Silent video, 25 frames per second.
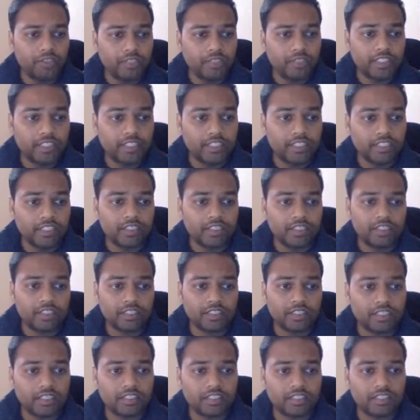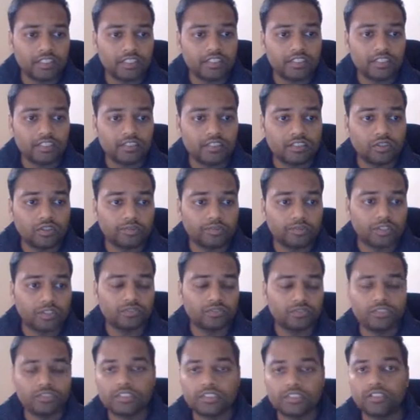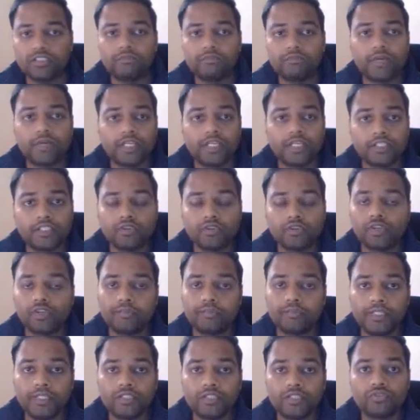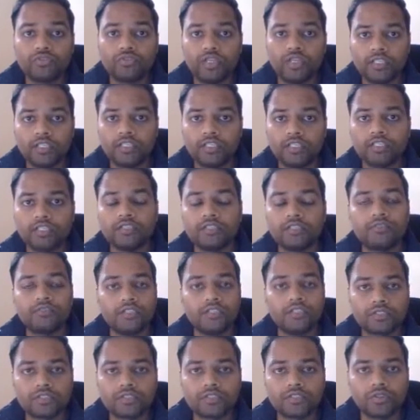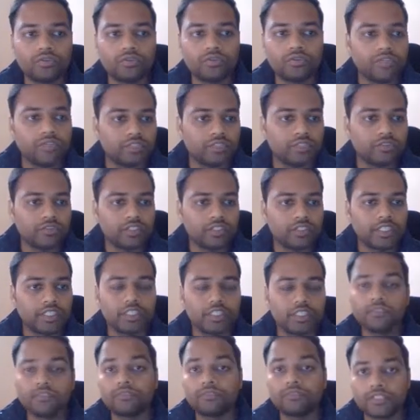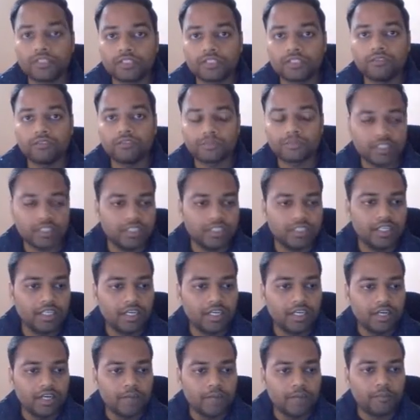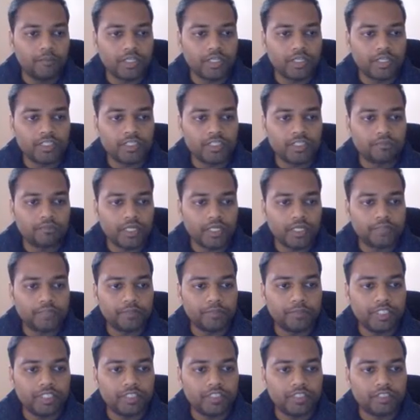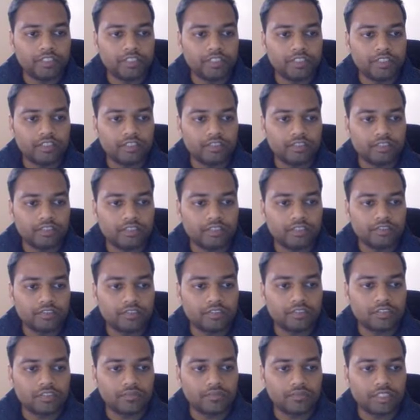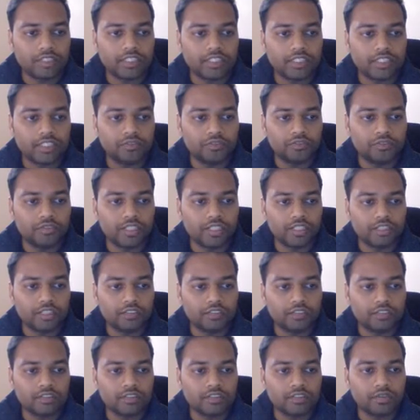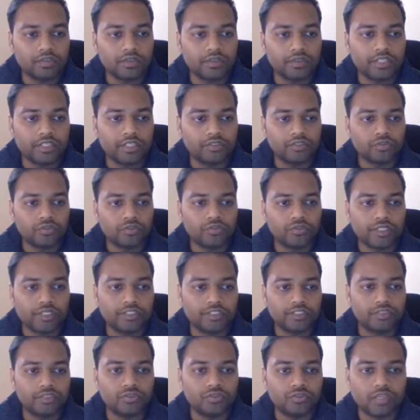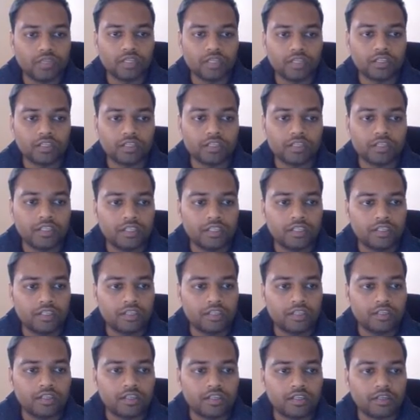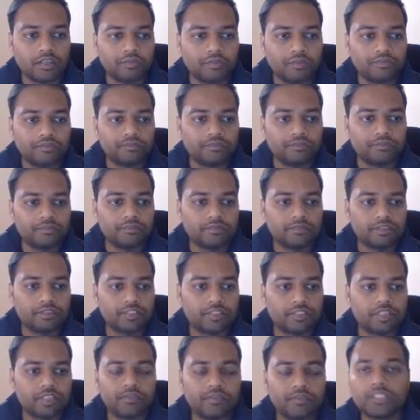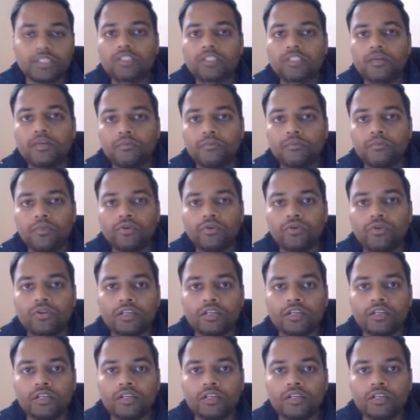and editor, again these are the options which might not be required in the first go when you're creating a fresh website, but it might be something that you can look into when you are uh, giving some more